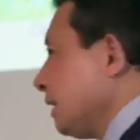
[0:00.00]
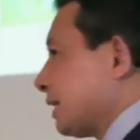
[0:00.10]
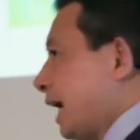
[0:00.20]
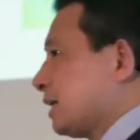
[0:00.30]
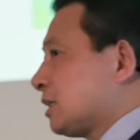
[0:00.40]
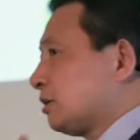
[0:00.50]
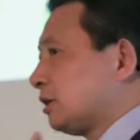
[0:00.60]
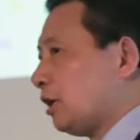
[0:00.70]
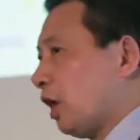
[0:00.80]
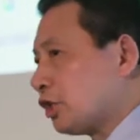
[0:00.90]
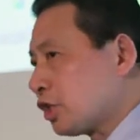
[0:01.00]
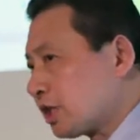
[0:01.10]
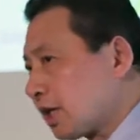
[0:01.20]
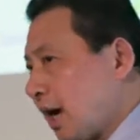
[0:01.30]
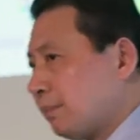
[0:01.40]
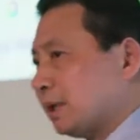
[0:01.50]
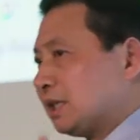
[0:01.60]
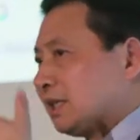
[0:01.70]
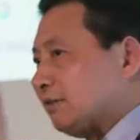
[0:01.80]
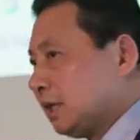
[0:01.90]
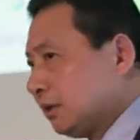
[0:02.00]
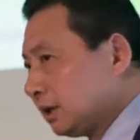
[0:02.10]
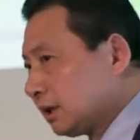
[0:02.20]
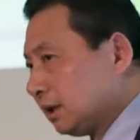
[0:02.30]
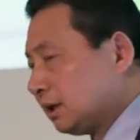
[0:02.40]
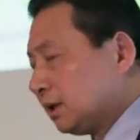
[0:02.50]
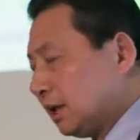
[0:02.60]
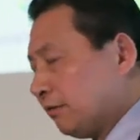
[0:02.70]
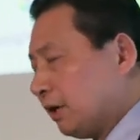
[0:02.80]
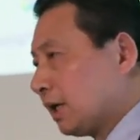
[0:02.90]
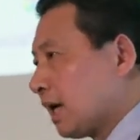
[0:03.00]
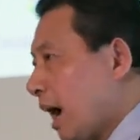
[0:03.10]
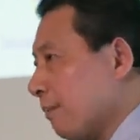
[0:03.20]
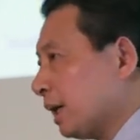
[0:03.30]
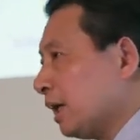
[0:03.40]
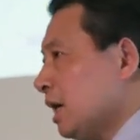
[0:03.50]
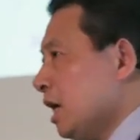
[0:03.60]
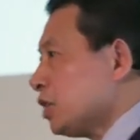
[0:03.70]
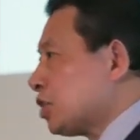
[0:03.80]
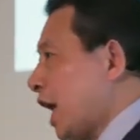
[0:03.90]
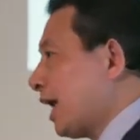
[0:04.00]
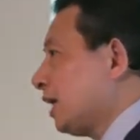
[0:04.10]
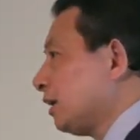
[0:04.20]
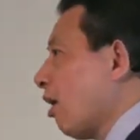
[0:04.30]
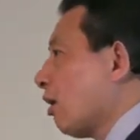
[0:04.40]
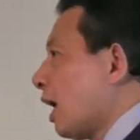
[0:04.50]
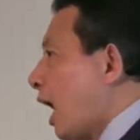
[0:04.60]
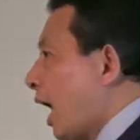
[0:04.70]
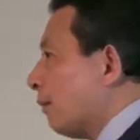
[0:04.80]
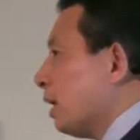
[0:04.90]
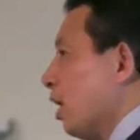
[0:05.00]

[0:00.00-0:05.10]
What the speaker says: thanks to the logistic company, delivering company. JD.com